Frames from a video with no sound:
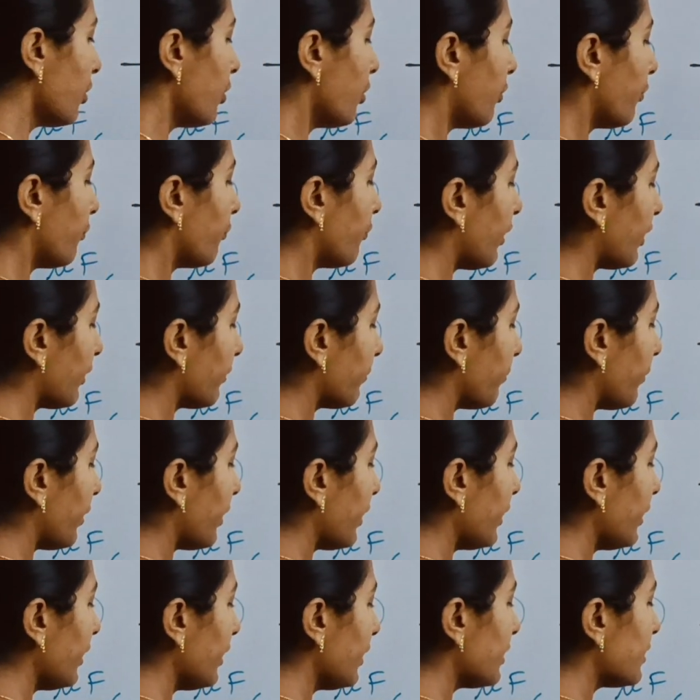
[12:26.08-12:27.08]
1
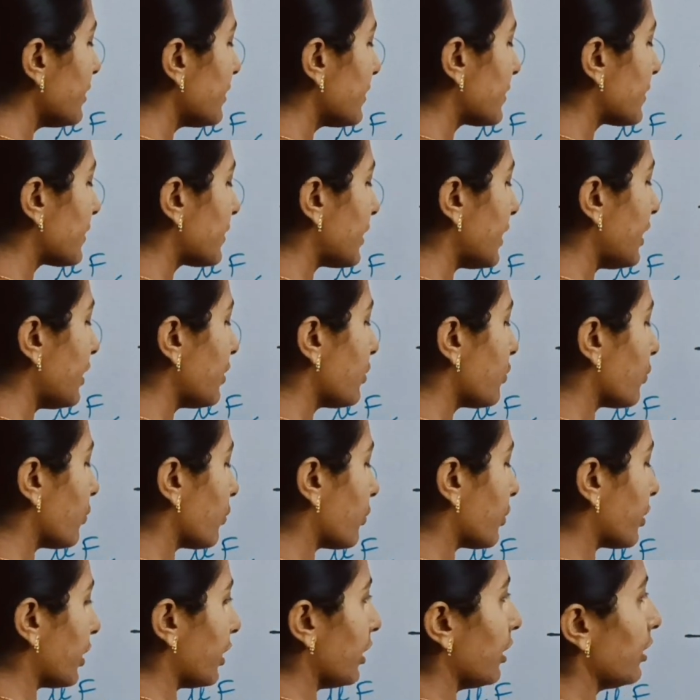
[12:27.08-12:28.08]
by C
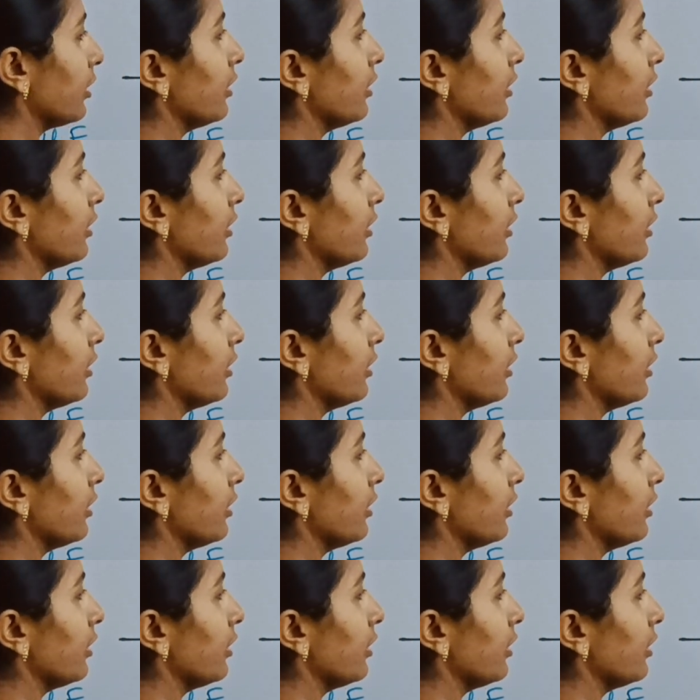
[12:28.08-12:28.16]
total.